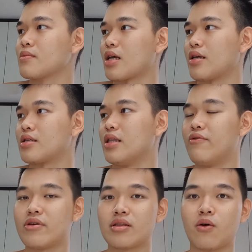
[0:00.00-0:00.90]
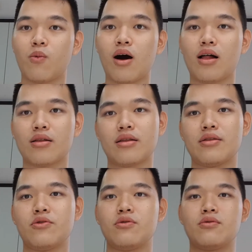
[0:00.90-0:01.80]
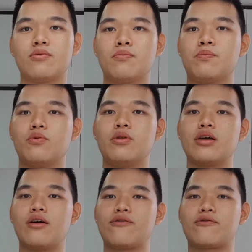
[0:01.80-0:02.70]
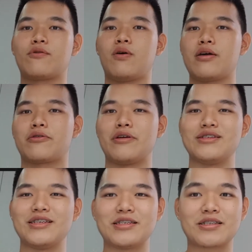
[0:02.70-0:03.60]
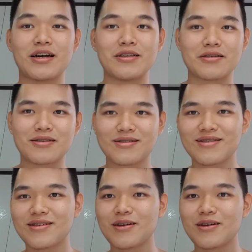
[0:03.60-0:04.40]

I guess, living the wild and pulling off quite crazy stunts.